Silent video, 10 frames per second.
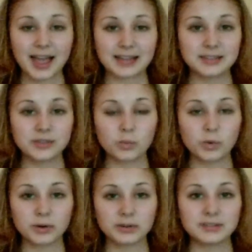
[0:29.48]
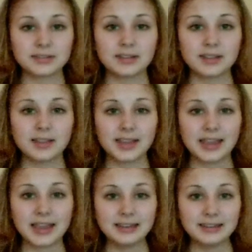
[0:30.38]
as in the words
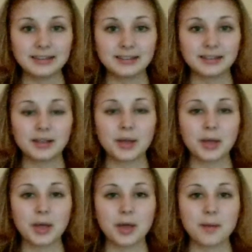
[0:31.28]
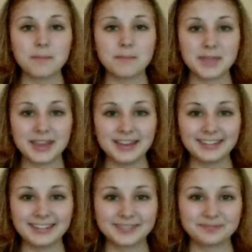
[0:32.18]
ich,
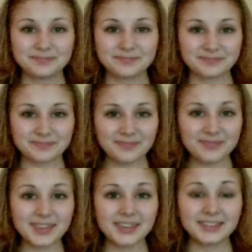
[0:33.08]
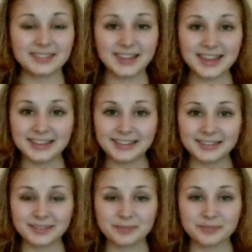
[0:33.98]
mich,
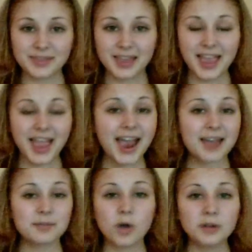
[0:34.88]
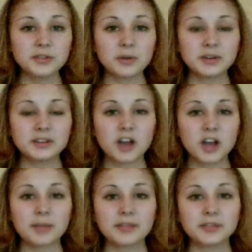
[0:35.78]
dich, and we're also going to
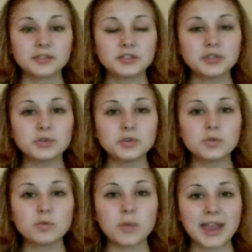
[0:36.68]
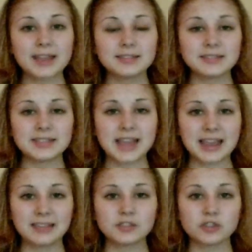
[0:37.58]
talk about the two ways of
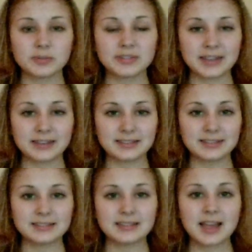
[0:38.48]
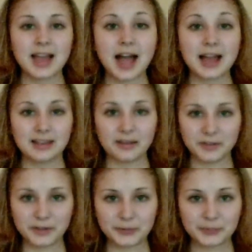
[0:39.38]
saying the German sentence I love
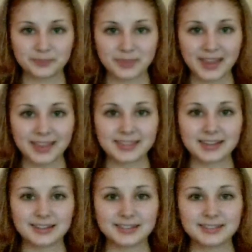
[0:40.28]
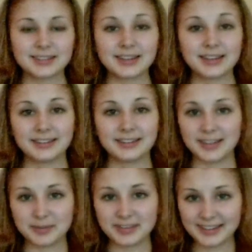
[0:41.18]
you. There's ich
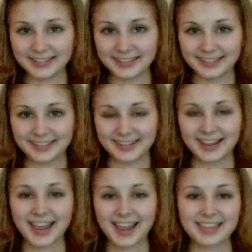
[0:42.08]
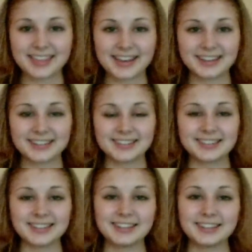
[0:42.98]
liebe dich and
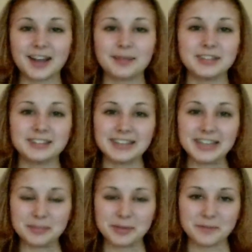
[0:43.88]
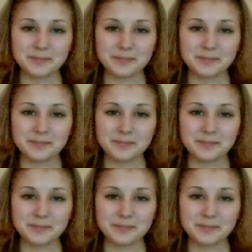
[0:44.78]
there's ich hab dich lieb.